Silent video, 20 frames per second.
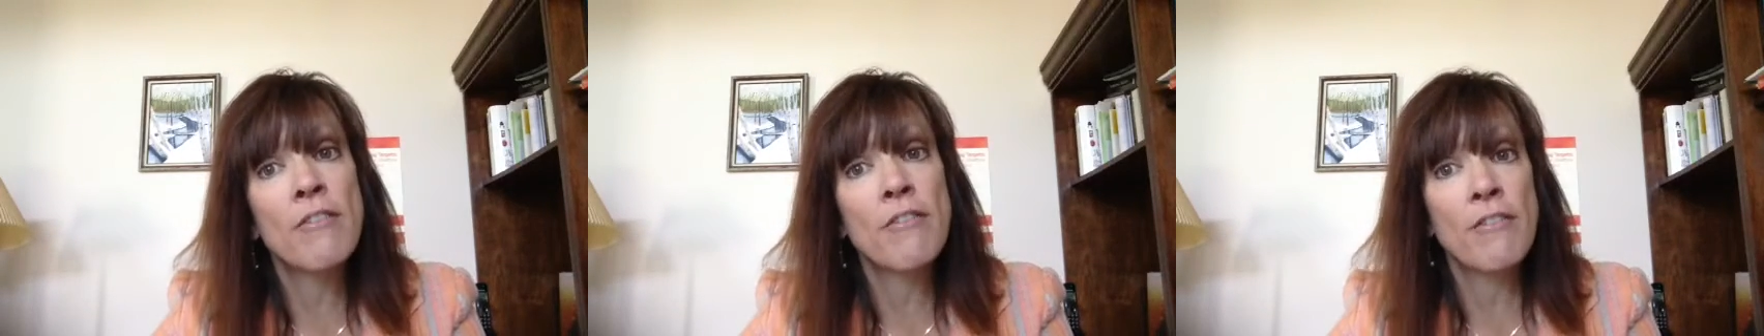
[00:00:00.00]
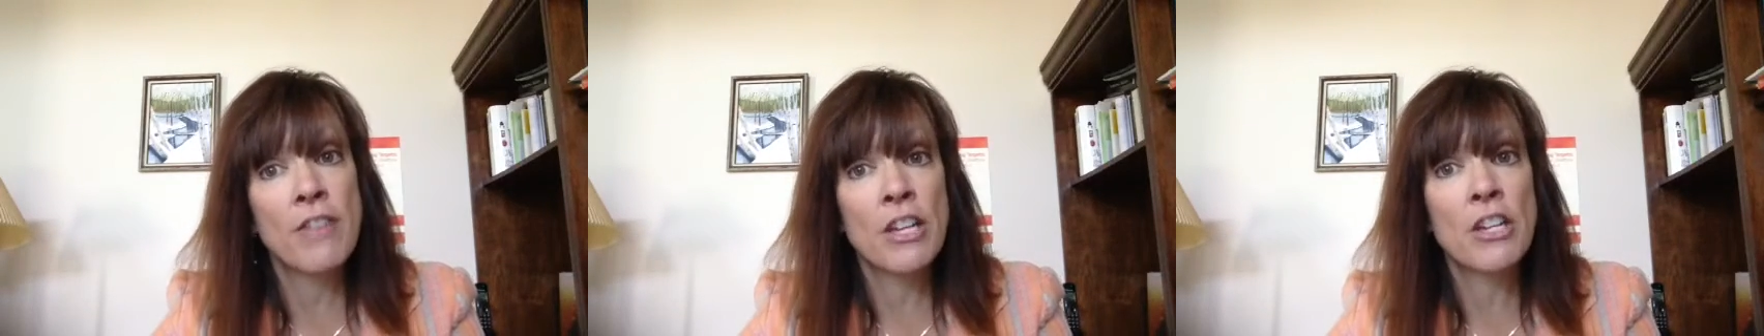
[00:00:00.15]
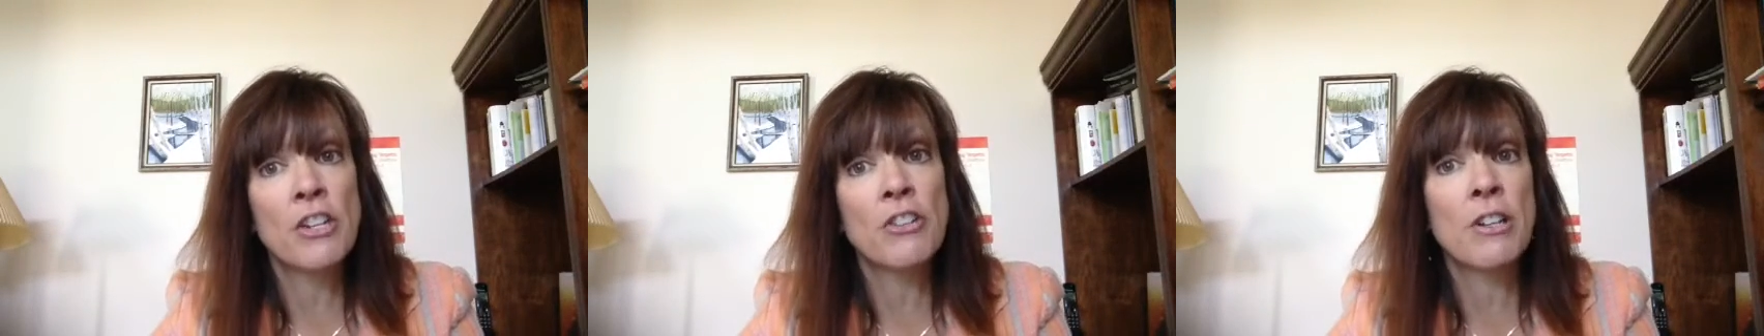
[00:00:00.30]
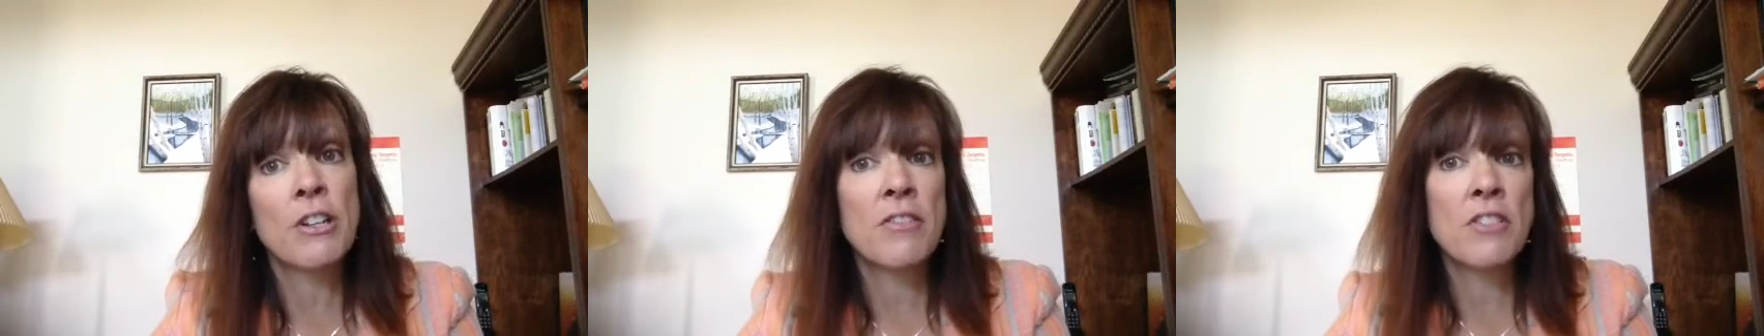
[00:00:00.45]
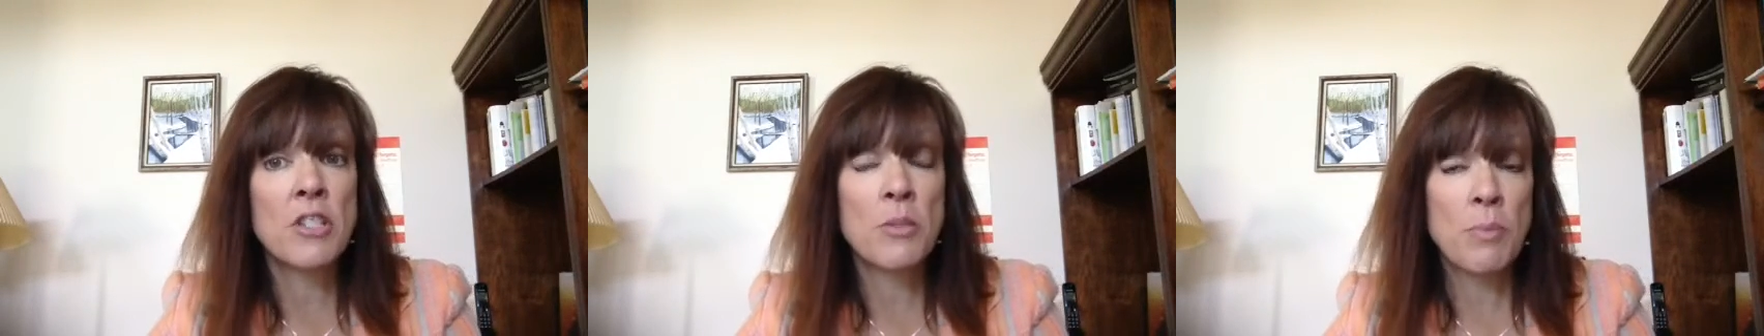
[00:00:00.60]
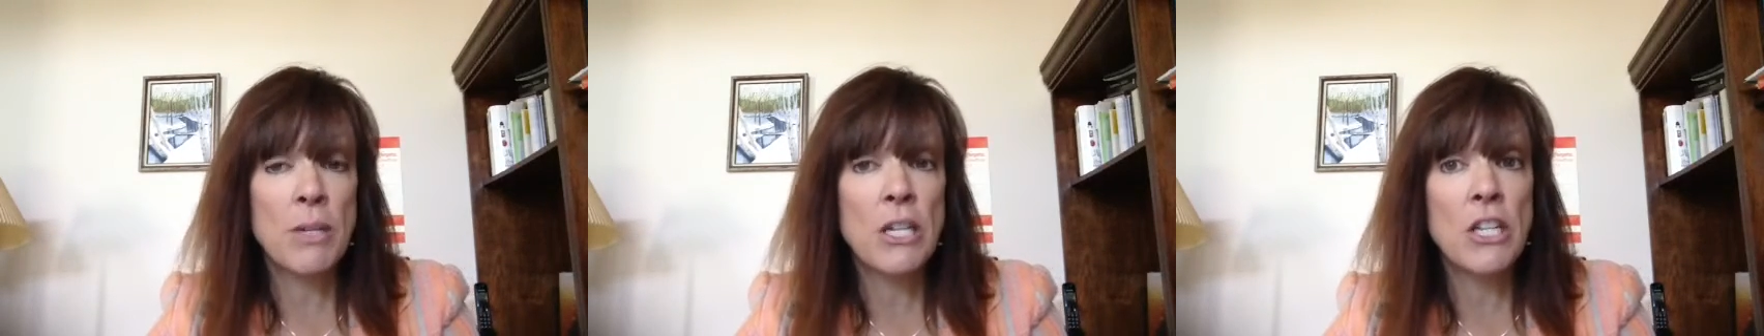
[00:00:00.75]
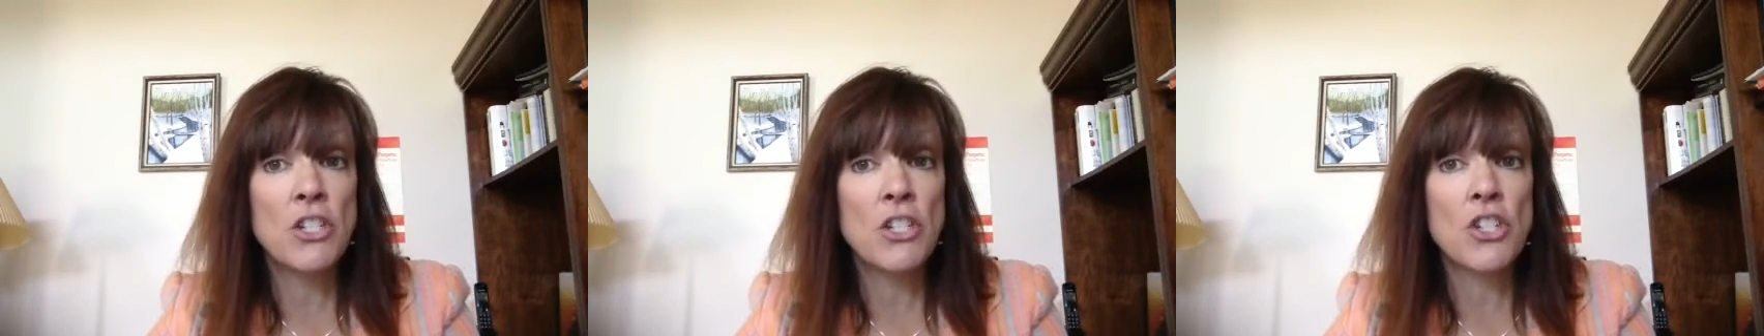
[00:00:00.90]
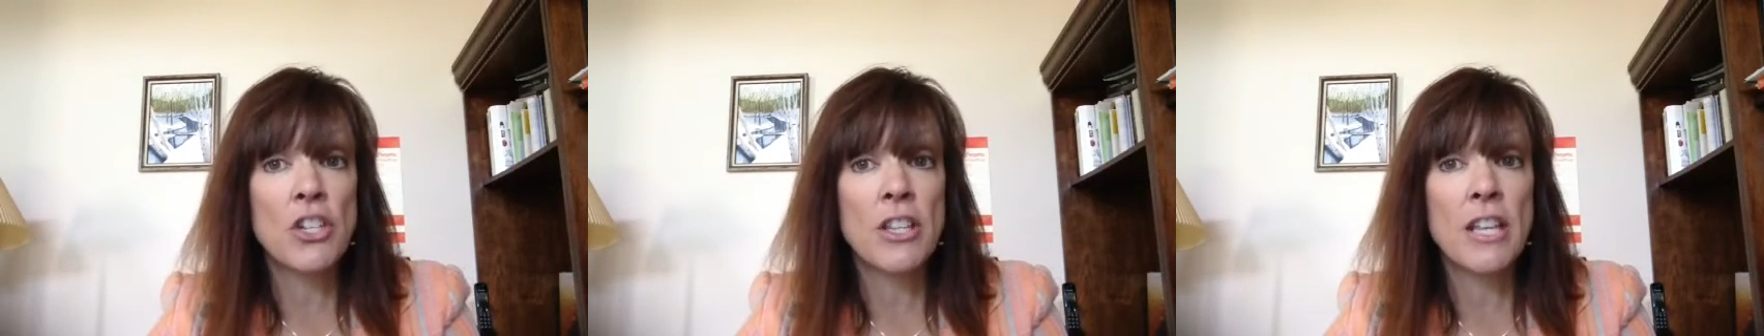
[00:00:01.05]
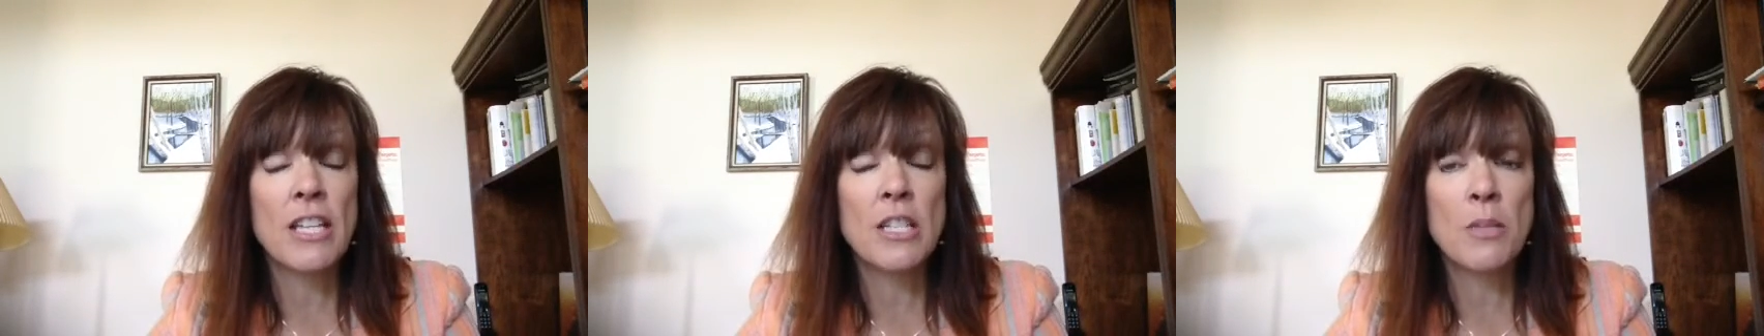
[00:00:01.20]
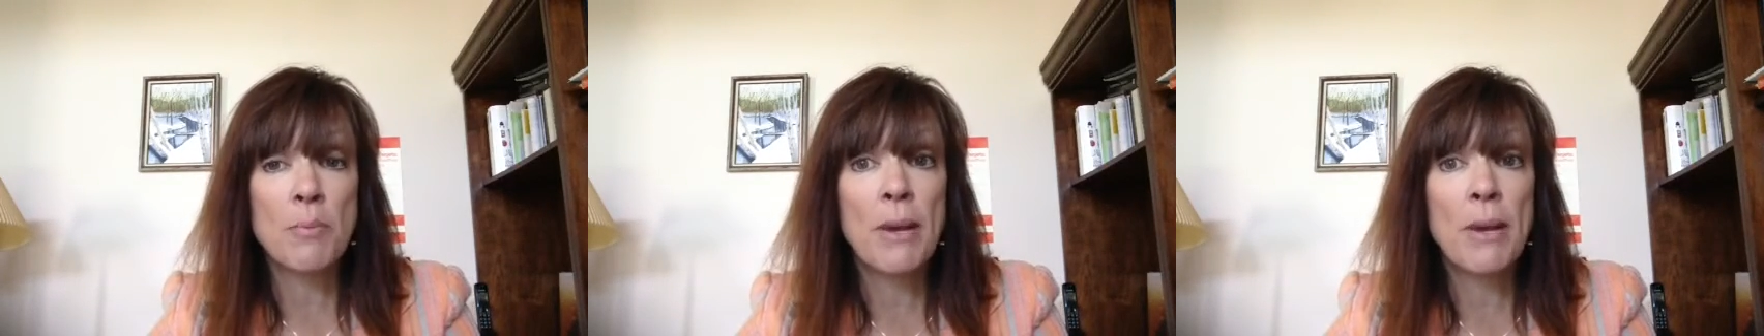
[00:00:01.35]
figure of speech, and
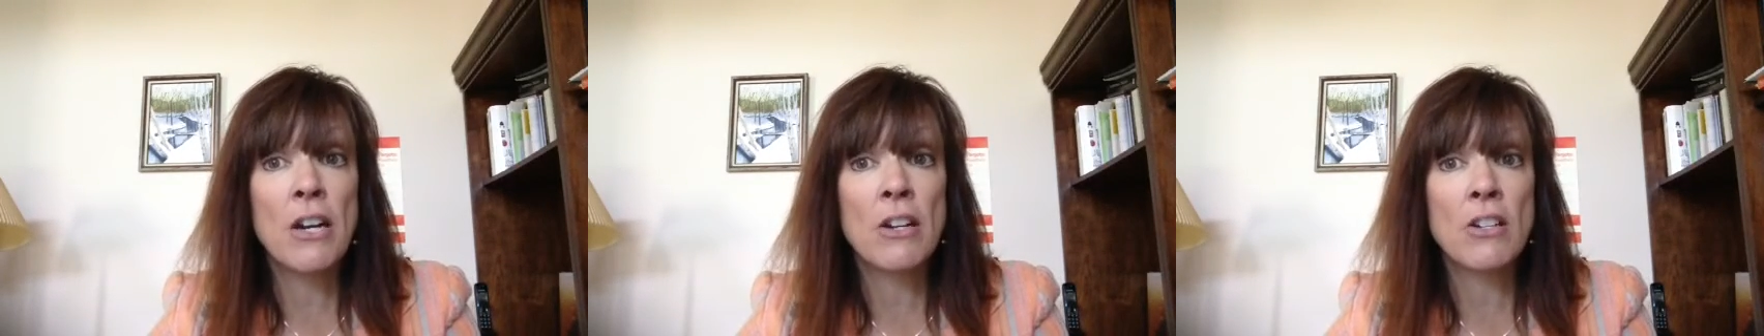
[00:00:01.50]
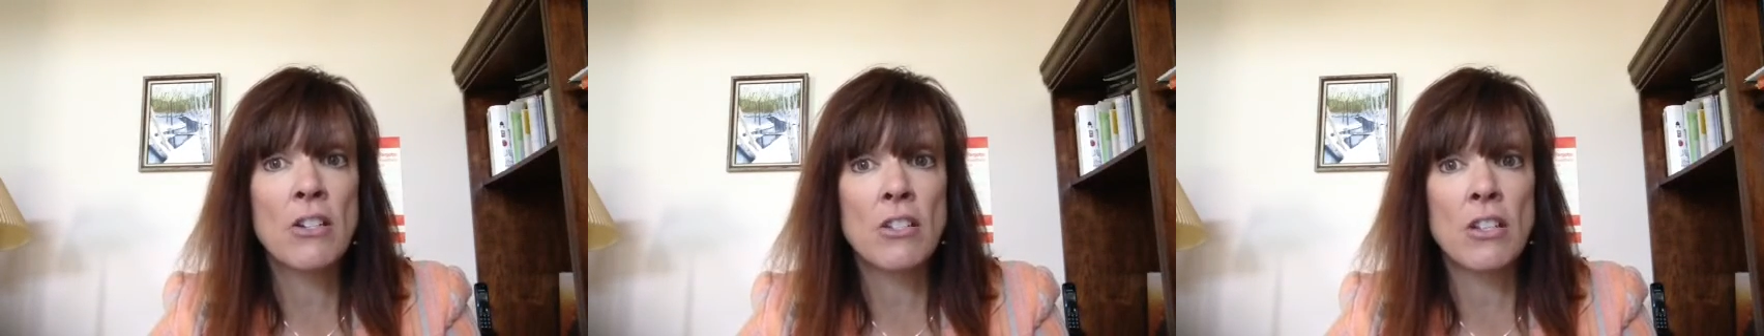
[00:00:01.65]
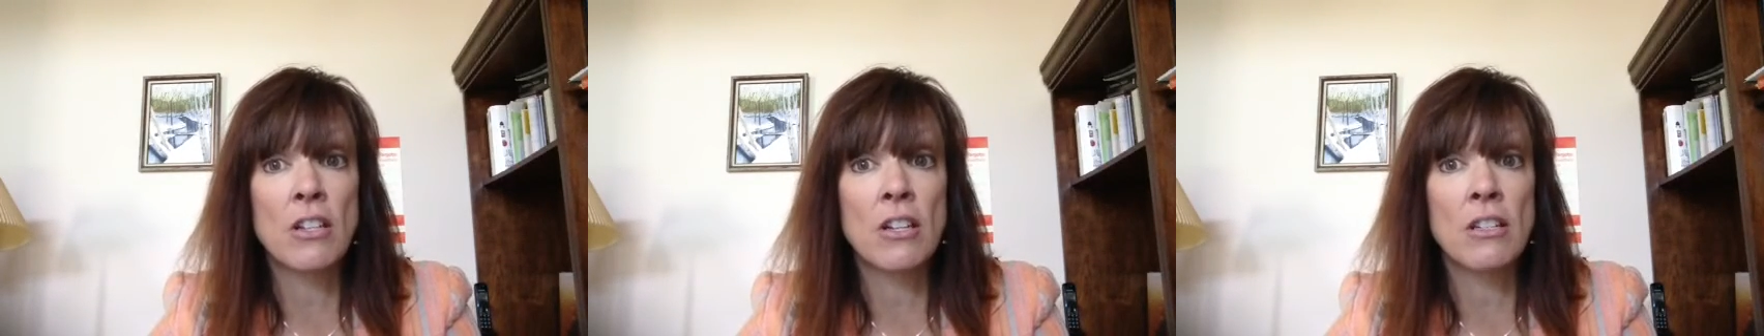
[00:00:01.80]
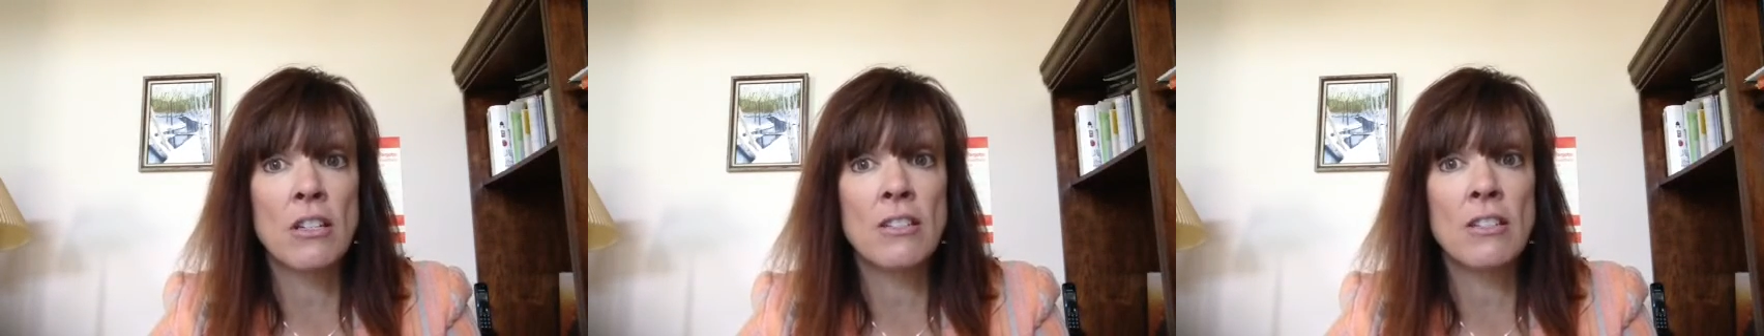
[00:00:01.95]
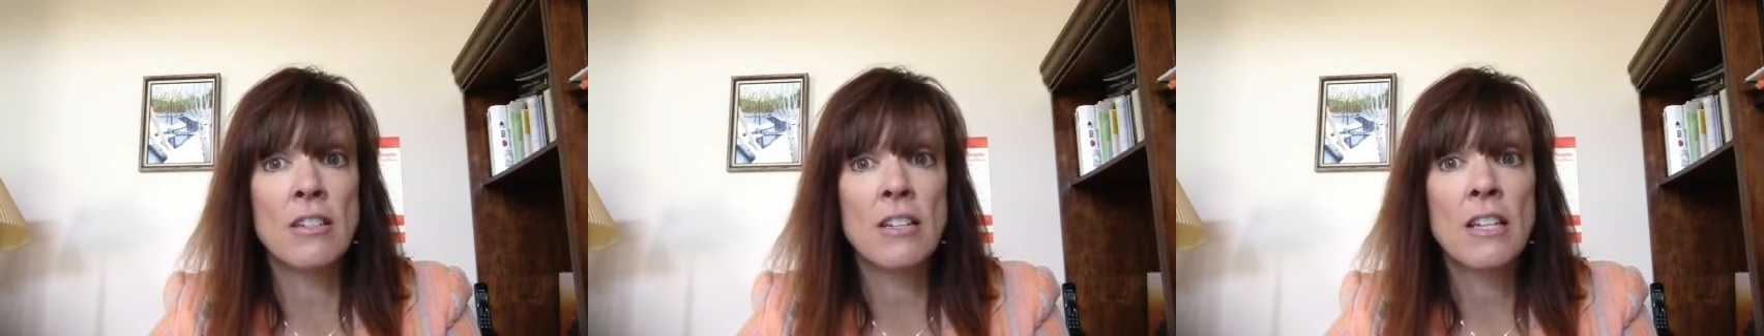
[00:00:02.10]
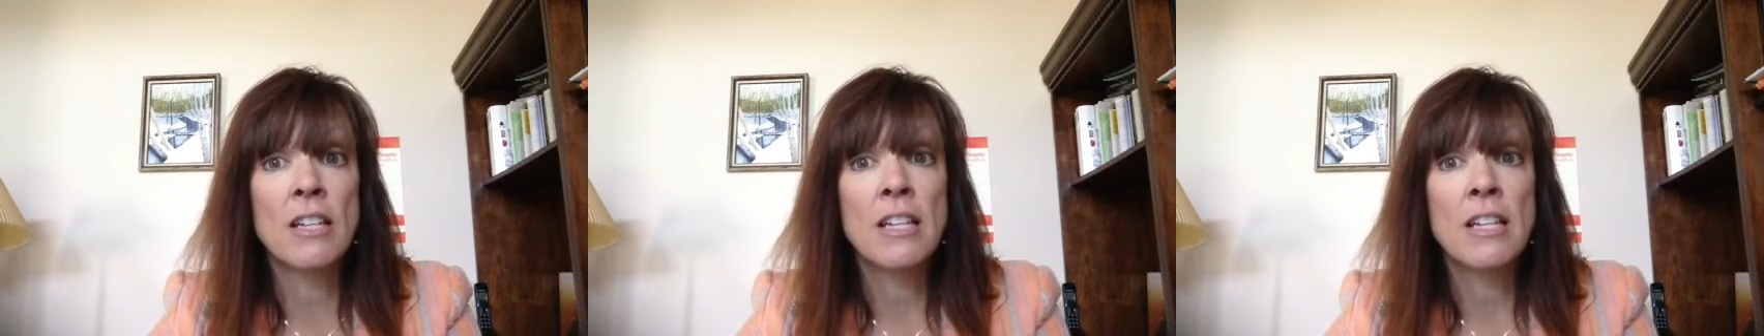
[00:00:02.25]
that's parison.